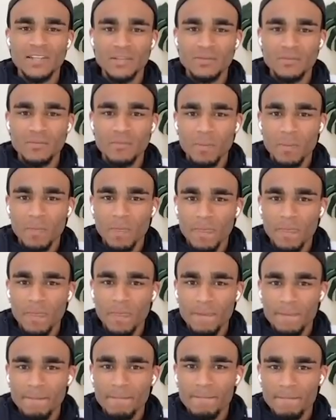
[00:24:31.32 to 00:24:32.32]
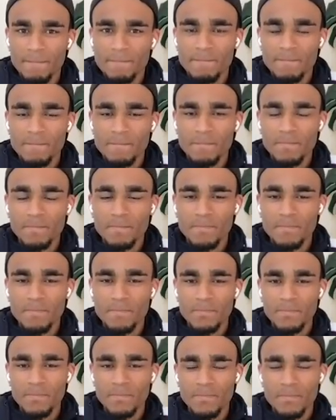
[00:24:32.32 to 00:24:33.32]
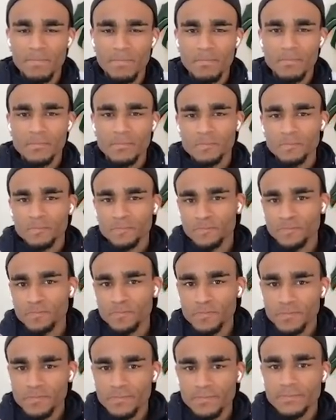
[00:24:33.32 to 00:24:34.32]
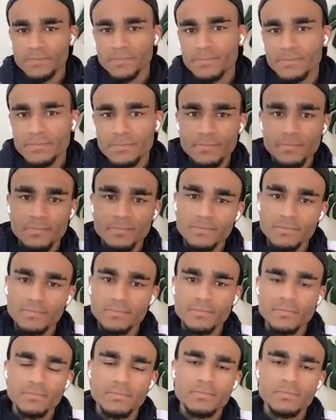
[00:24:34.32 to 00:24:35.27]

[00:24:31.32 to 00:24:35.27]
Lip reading: [no speech]